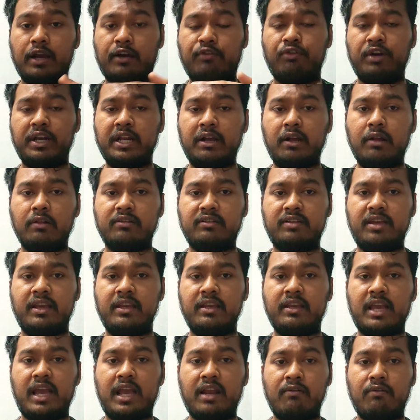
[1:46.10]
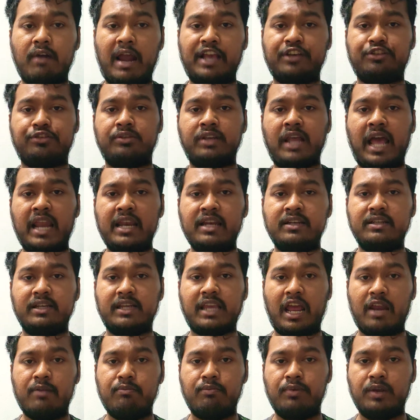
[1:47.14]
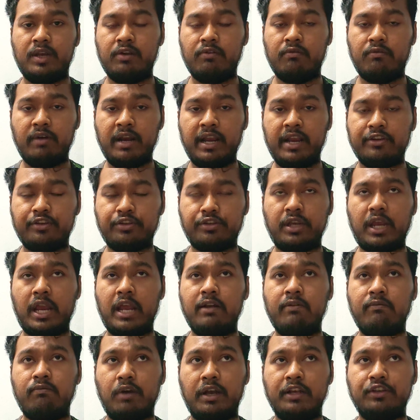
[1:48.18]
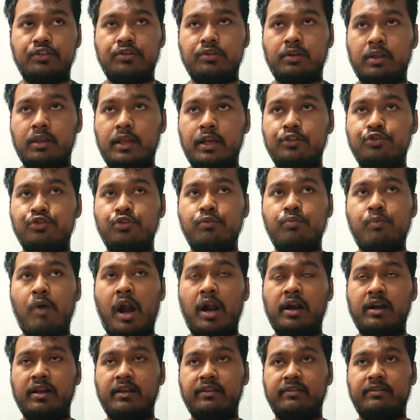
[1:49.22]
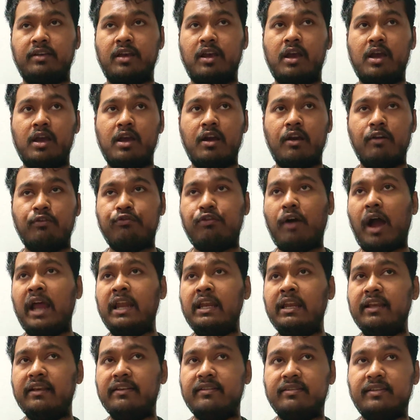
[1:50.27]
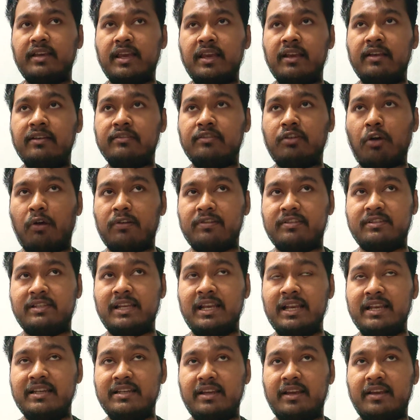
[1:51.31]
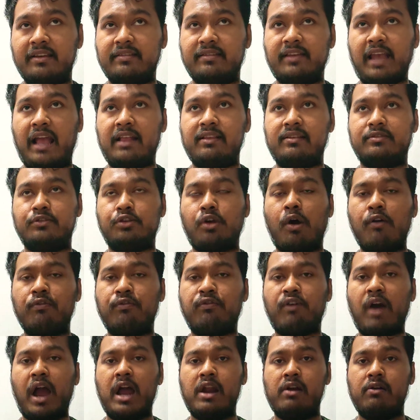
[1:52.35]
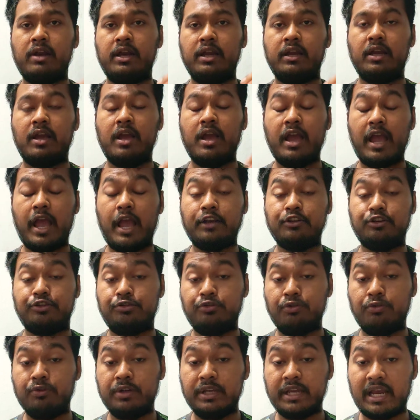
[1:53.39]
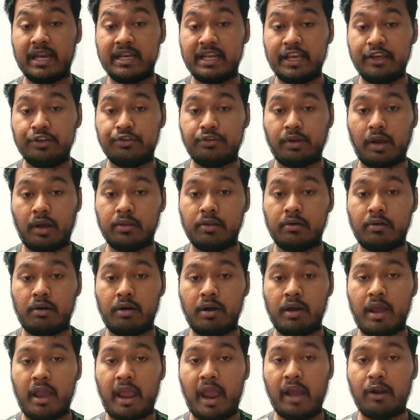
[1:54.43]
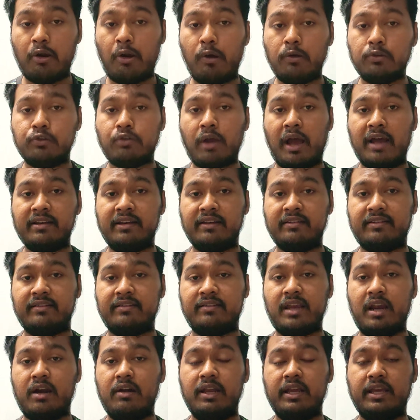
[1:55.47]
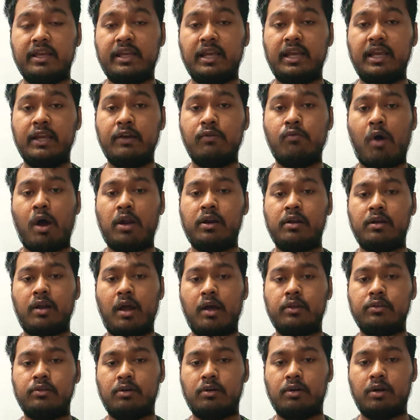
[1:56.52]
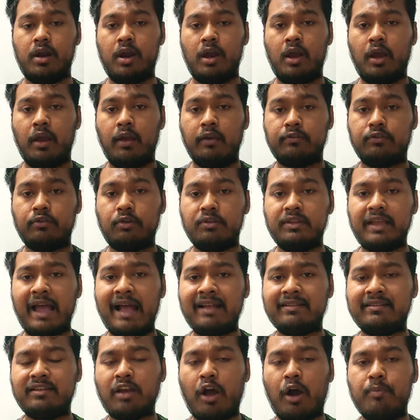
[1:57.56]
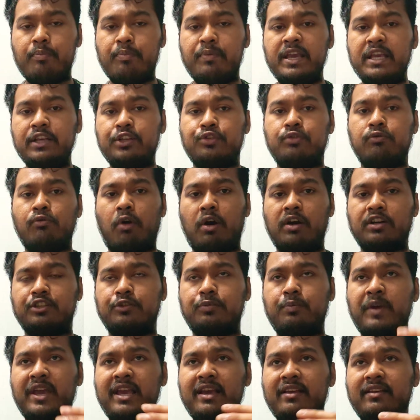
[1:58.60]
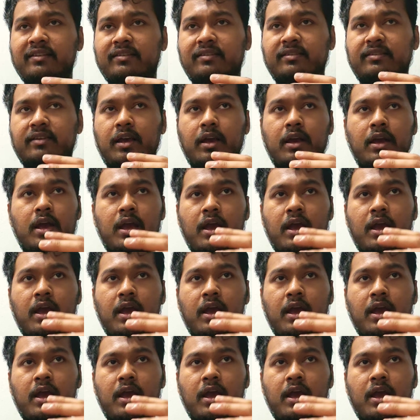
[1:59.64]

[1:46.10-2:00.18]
critical thinking, and rationality can be reached, in which the two parties finally cease hostilities and stop firing and shooting at each other and also unnecessarily killing one another. So that's how peace works. Peace